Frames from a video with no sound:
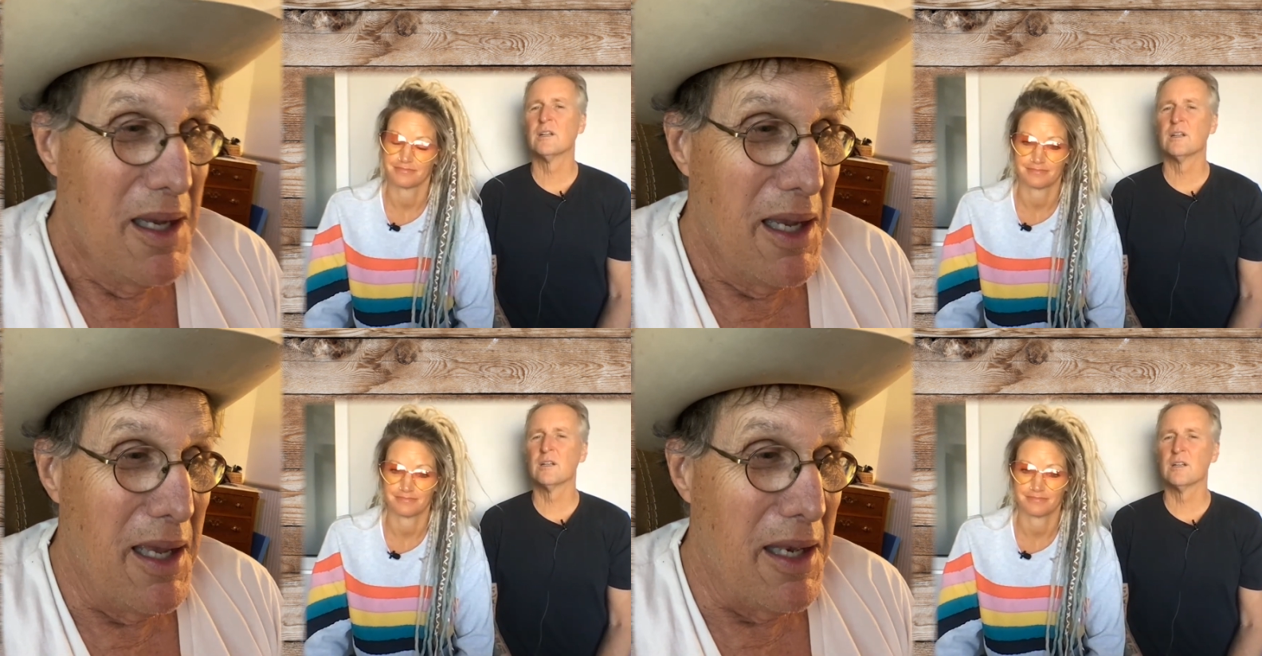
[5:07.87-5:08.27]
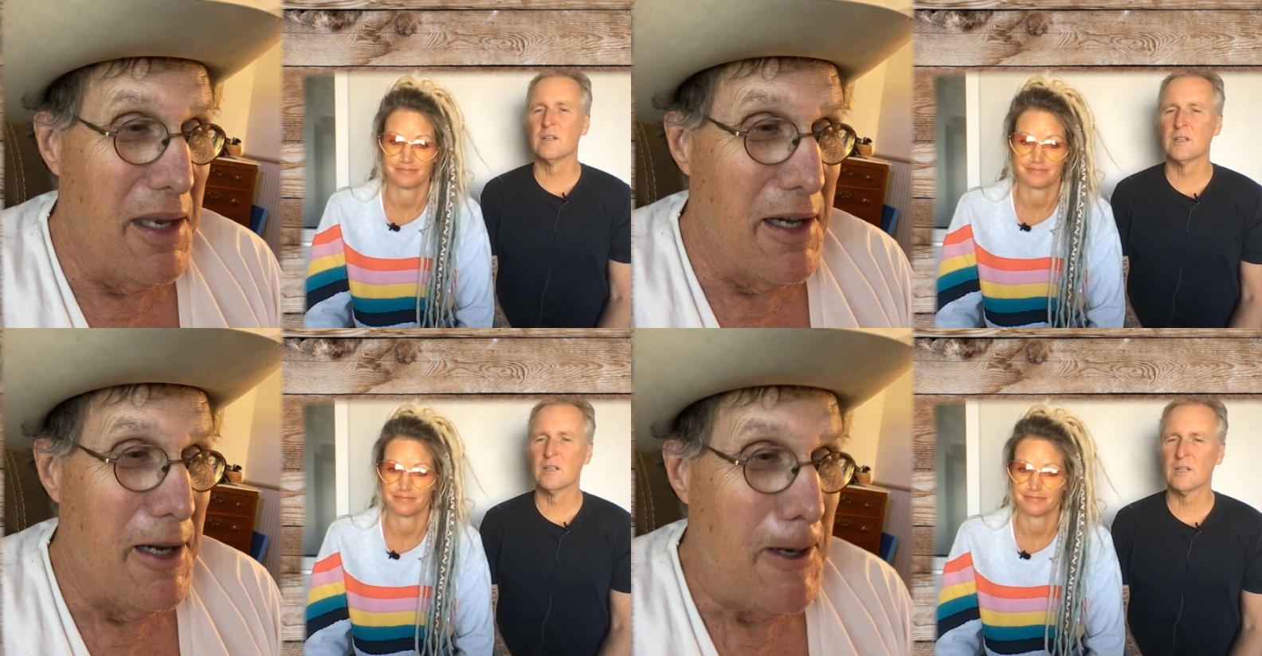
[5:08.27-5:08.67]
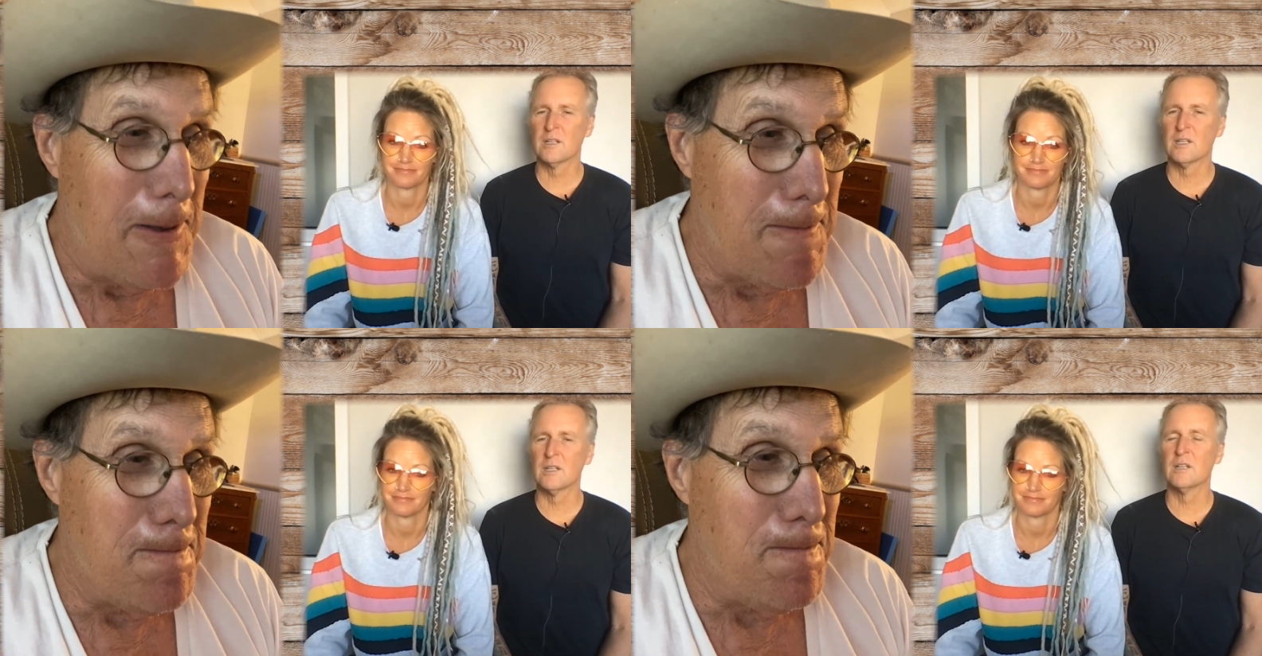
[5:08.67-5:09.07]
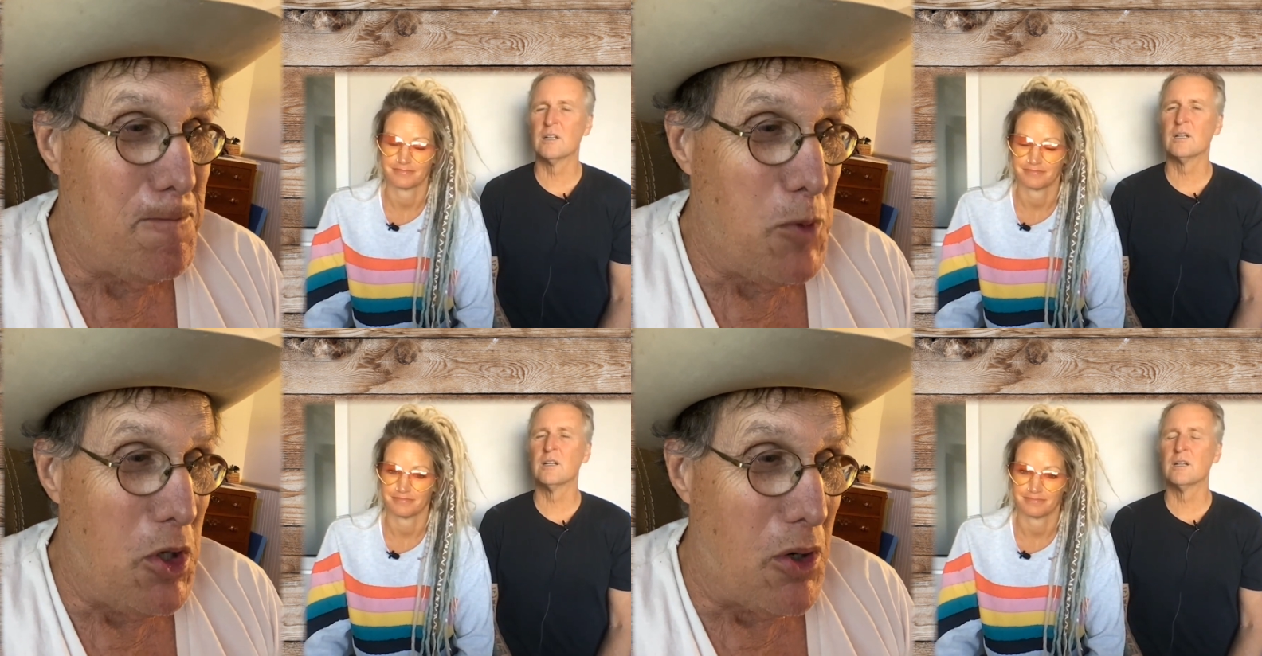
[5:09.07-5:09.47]
Speaker 1: and uh,
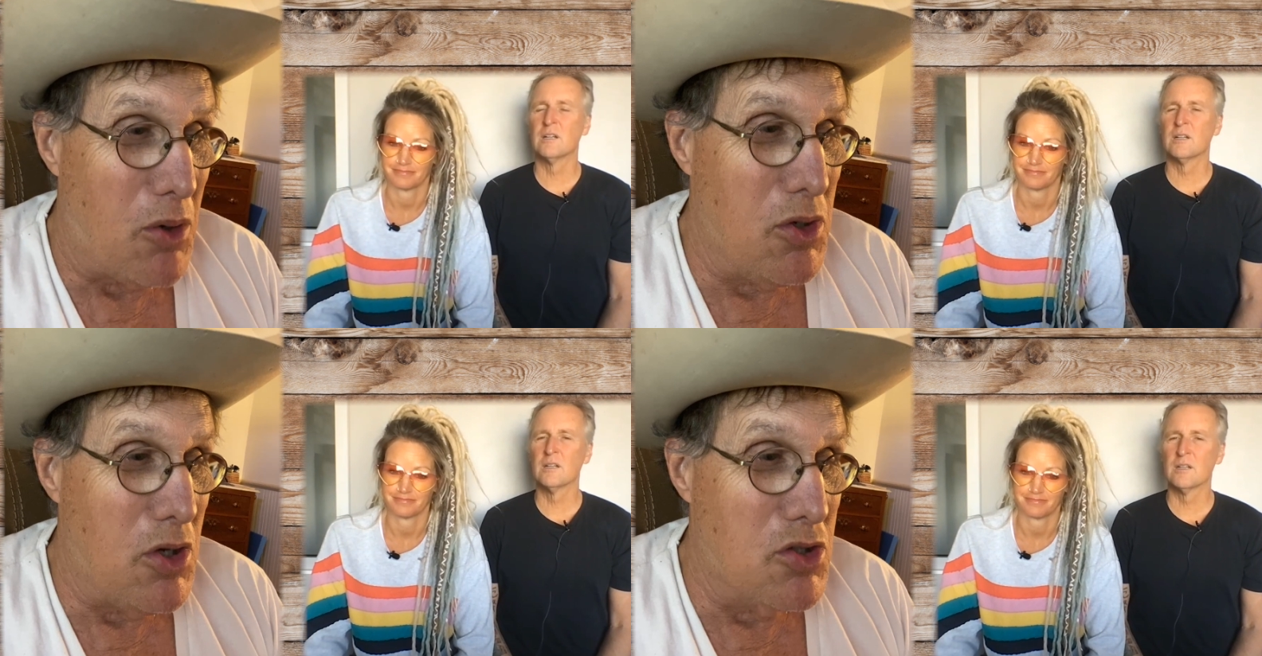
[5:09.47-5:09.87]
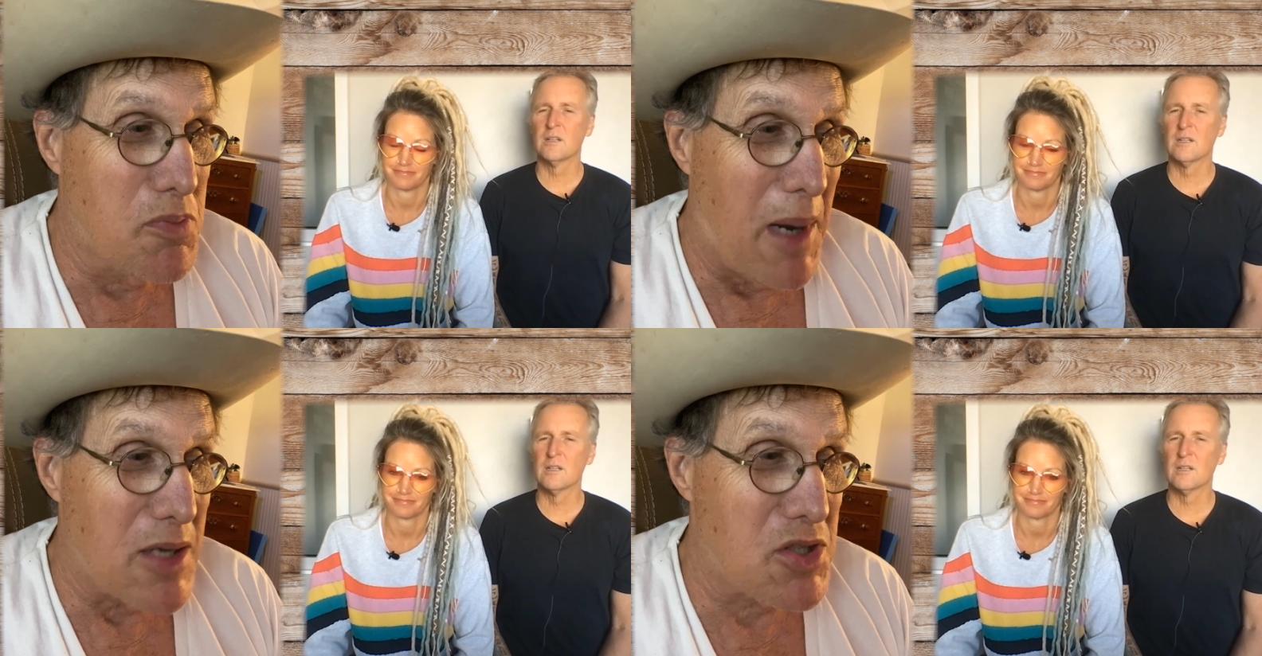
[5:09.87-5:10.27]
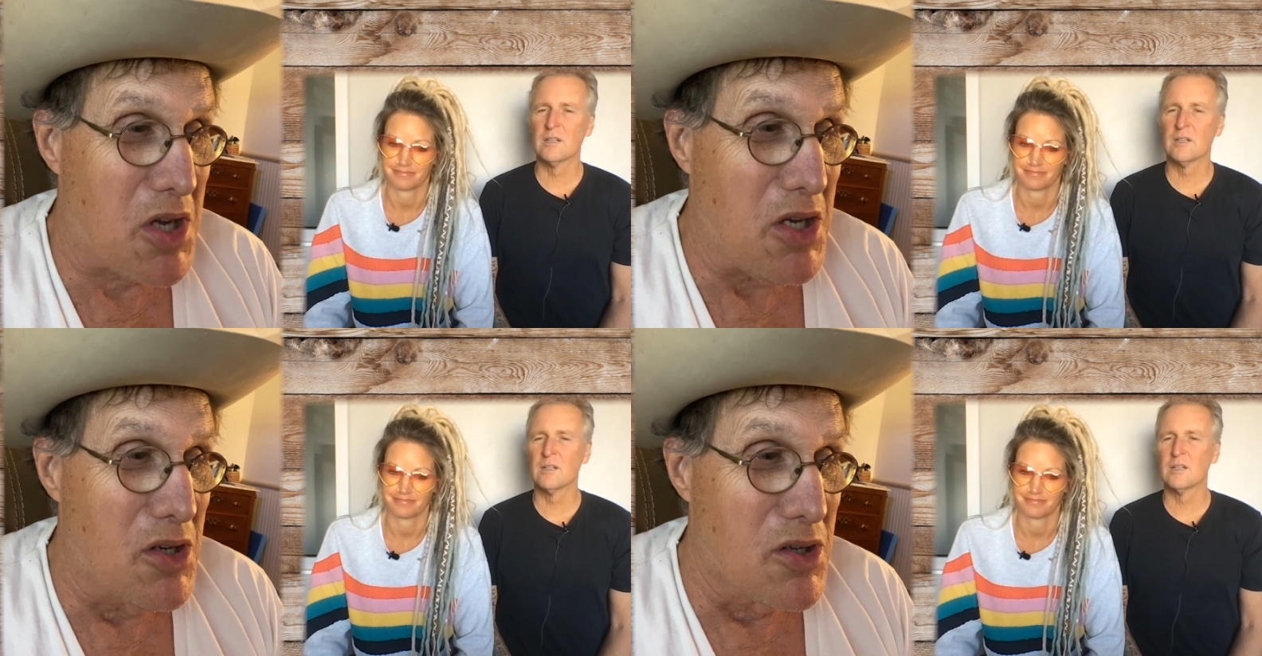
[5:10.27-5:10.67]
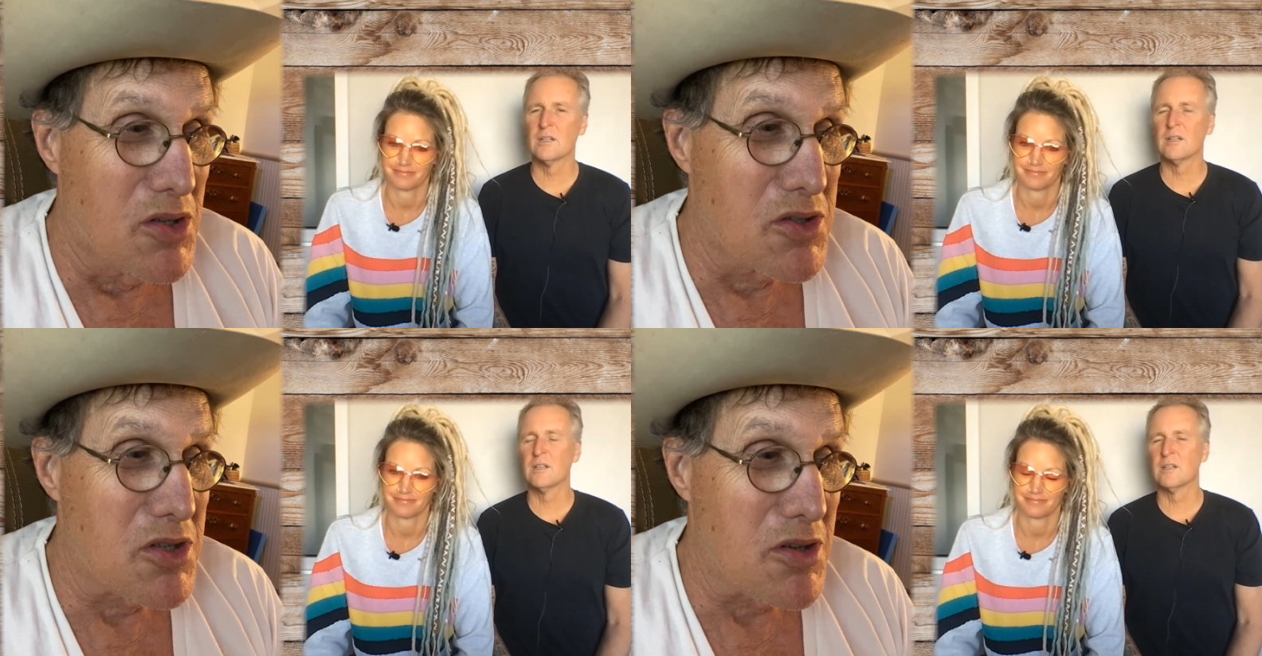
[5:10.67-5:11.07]
you know, use my
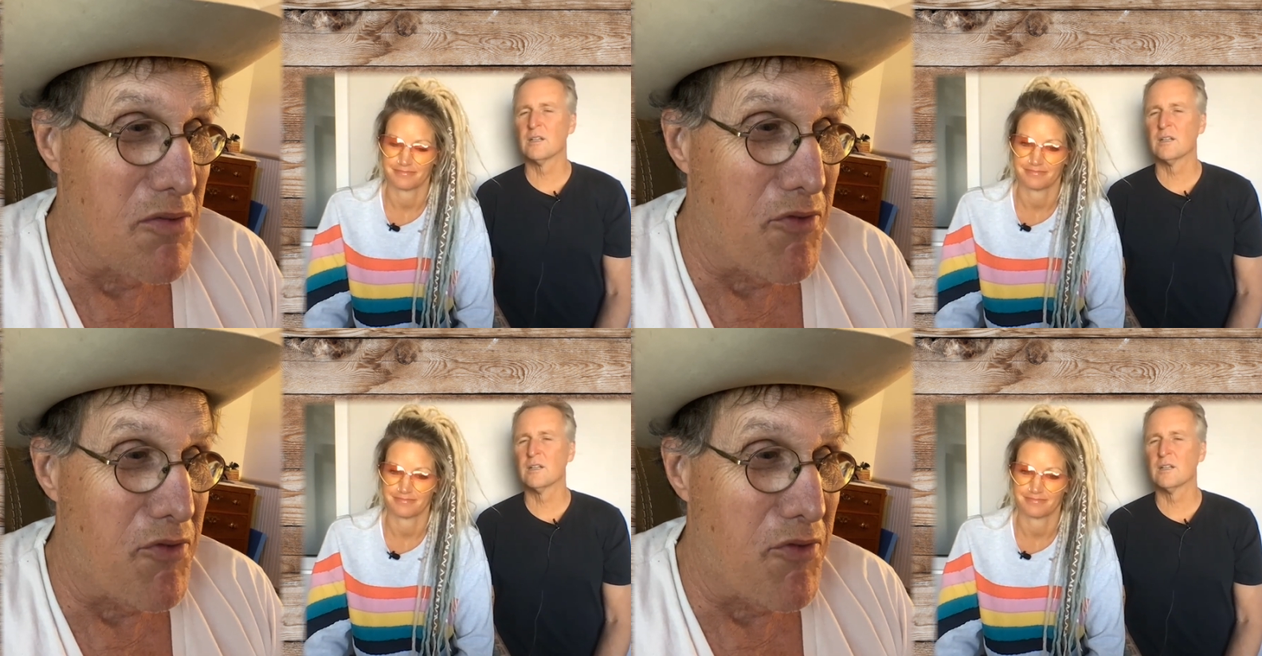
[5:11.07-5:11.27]
skills